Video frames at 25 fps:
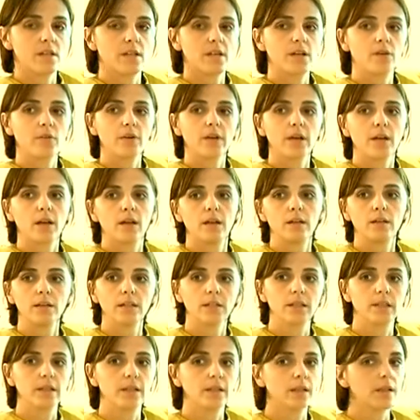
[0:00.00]
area
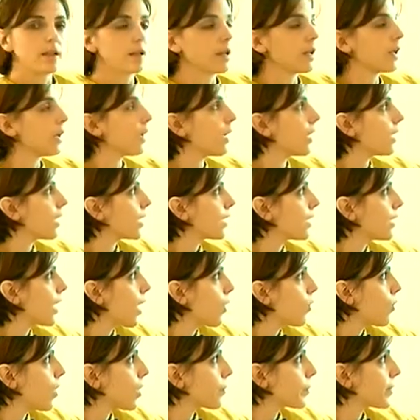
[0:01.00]
in
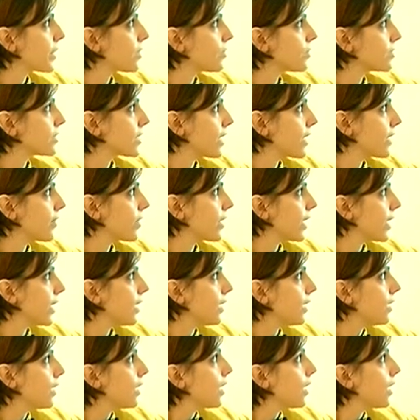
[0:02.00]
our pilot area.